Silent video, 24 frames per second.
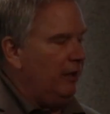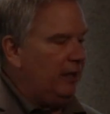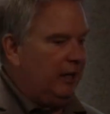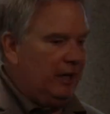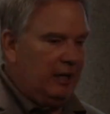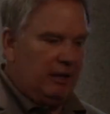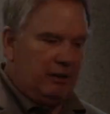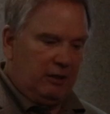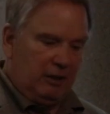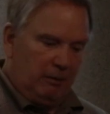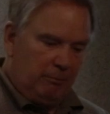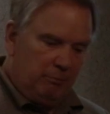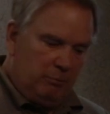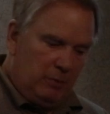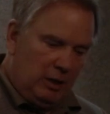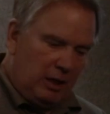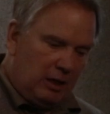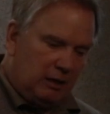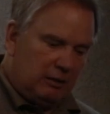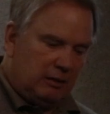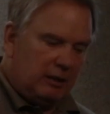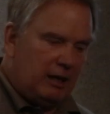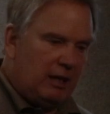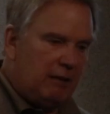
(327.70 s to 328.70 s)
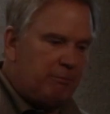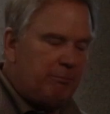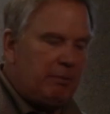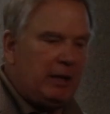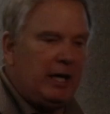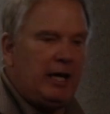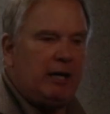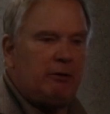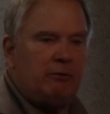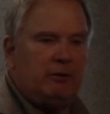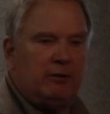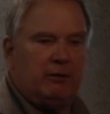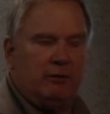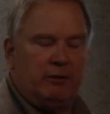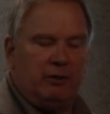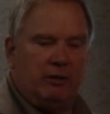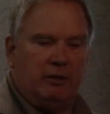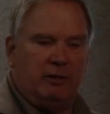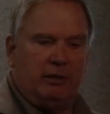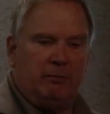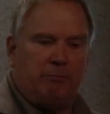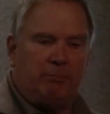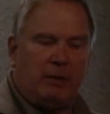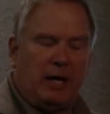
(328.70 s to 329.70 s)
The minute that
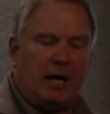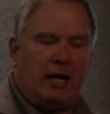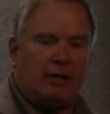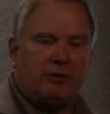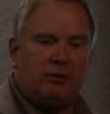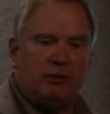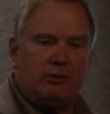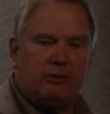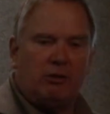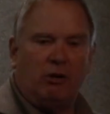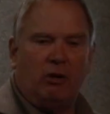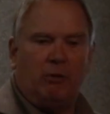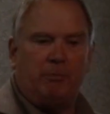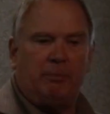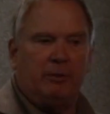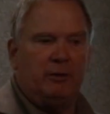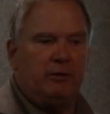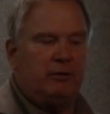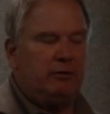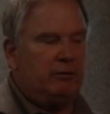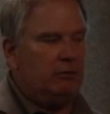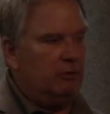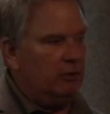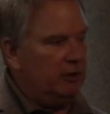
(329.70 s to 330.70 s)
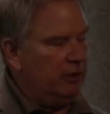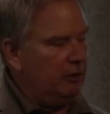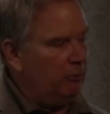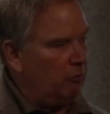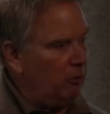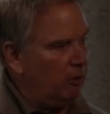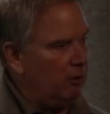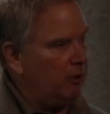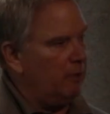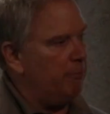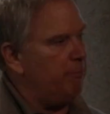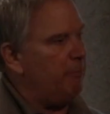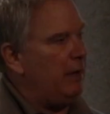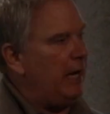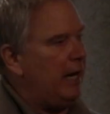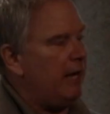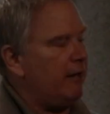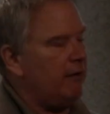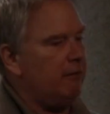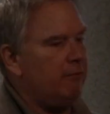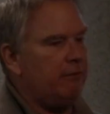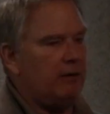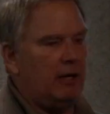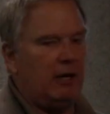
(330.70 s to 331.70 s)
the box is opened, we're in a
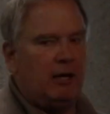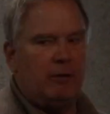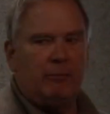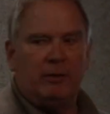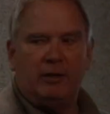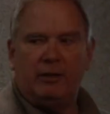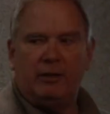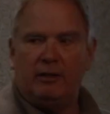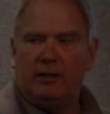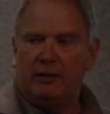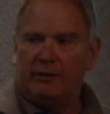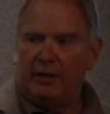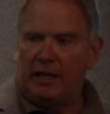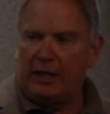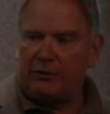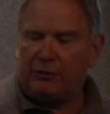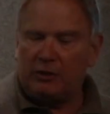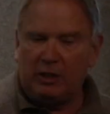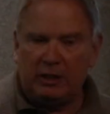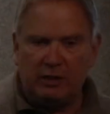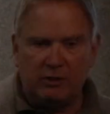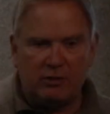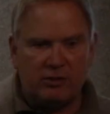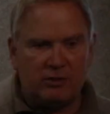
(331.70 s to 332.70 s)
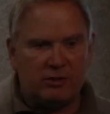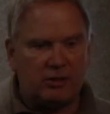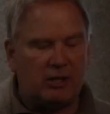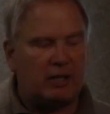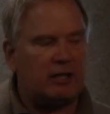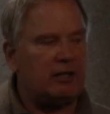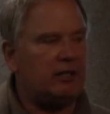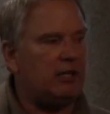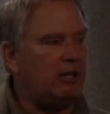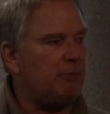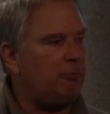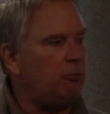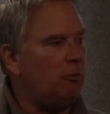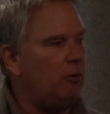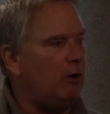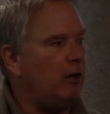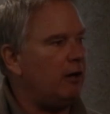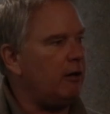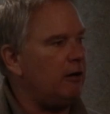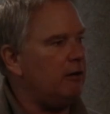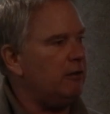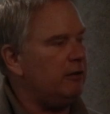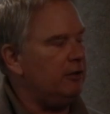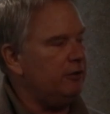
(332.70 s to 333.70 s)
bad environment, and that thing is sucking up
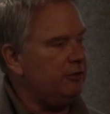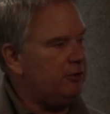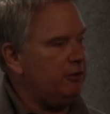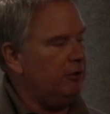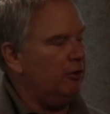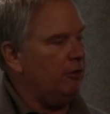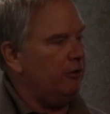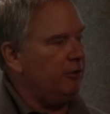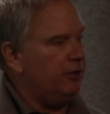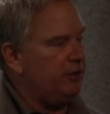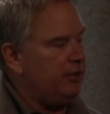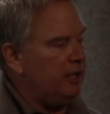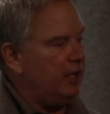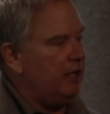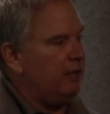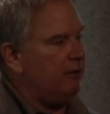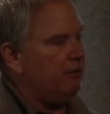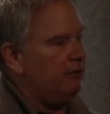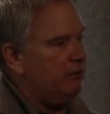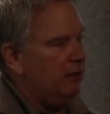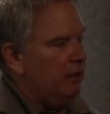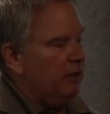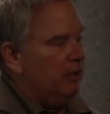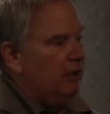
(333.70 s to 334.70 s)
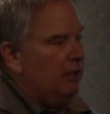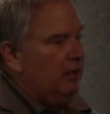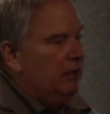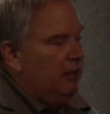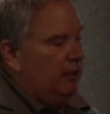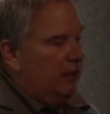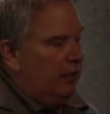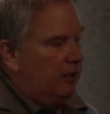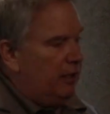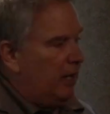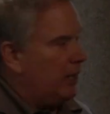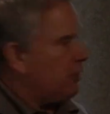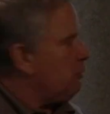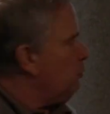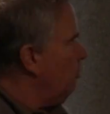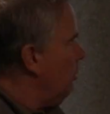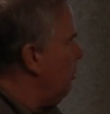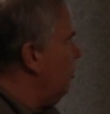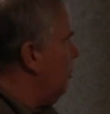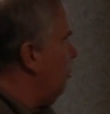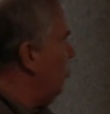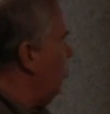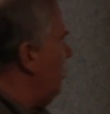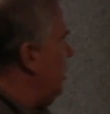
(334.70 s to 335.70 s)
water until the day, and that's
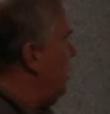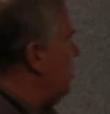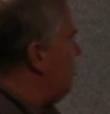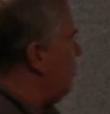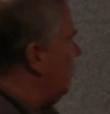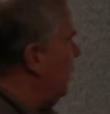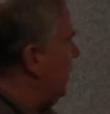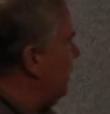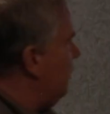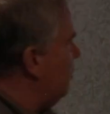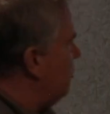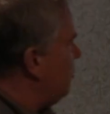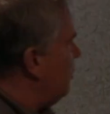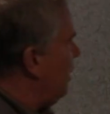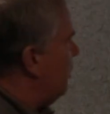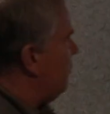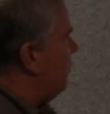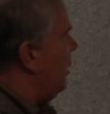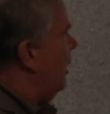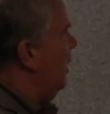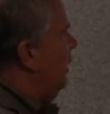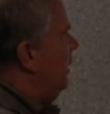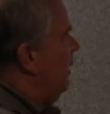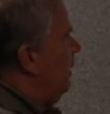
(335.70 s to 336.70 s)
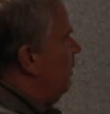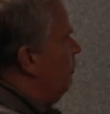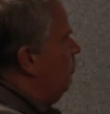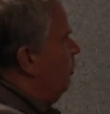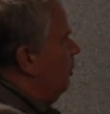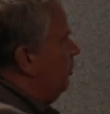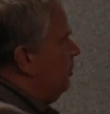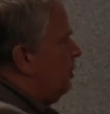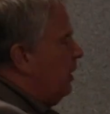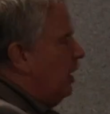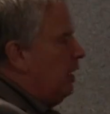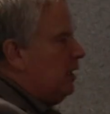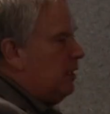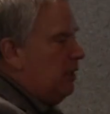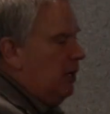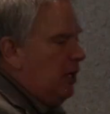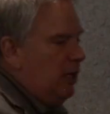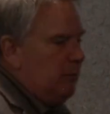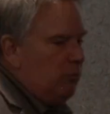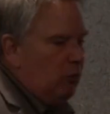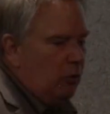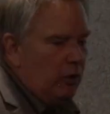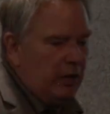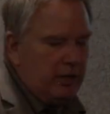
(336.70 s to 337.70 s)
where it'll reach. Like it says, it will take
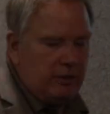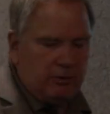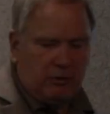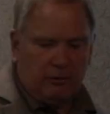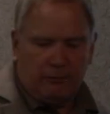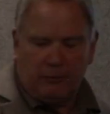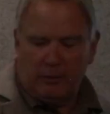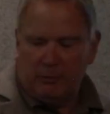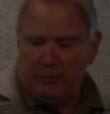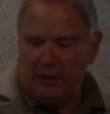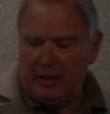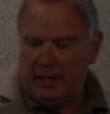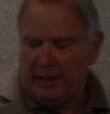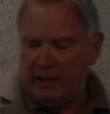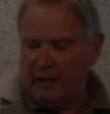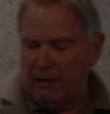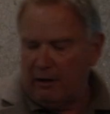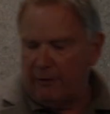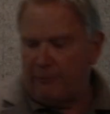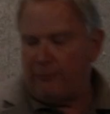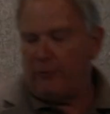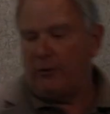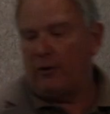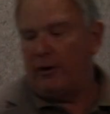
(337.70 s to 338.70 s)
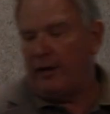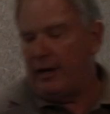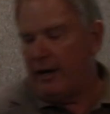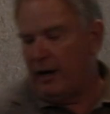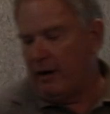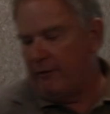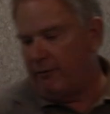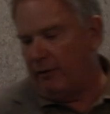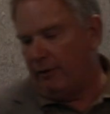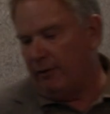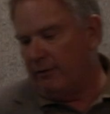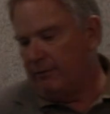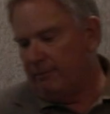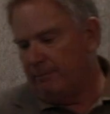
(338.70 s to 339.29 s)
on moisture from the air forever.